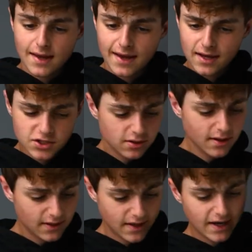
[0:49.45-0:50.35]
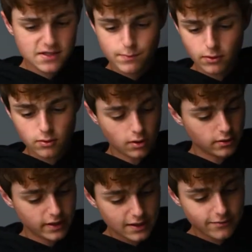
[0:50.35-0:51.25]
actually a nice build
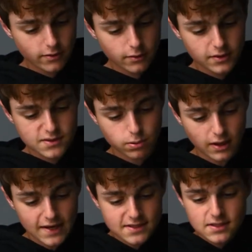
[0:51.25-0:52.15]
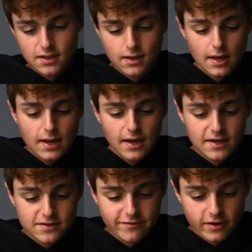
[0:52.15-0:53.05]
quality. Even though it's plastic, it
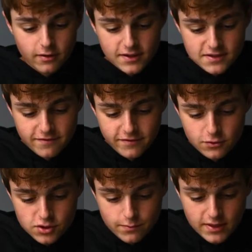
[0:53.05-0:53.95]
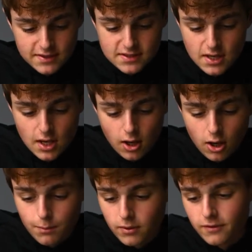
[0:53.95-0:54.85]
has a very nice diffusion piece
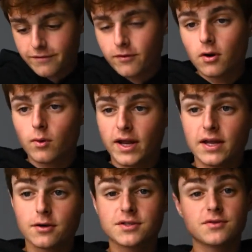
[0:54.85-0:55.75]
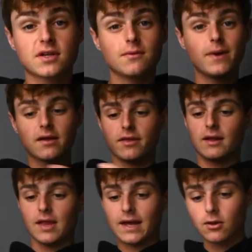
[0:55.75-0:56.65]
up on the front right here, so it's gonna make that
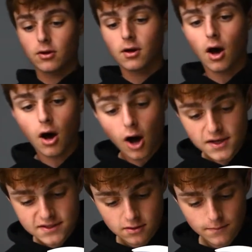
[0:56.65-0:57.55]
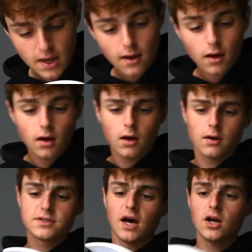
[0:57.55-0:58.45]
light look awesome. Uh,
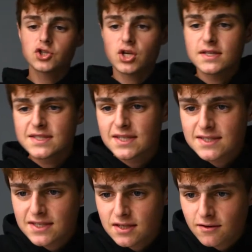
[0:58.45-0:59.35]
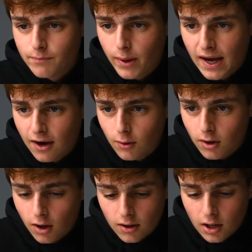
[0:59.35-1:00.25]
touch sensitive power
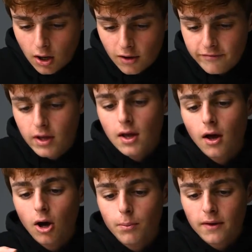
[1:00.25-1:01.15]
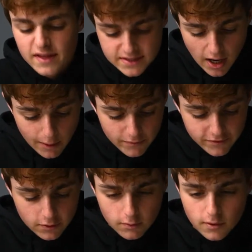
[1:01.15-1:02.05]
on and off up at the top if
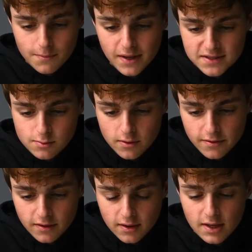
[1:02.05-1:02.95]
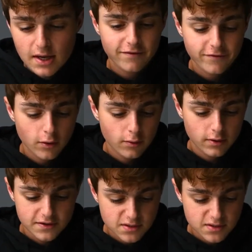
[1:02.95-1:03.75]
you don't wanna mess with the phone and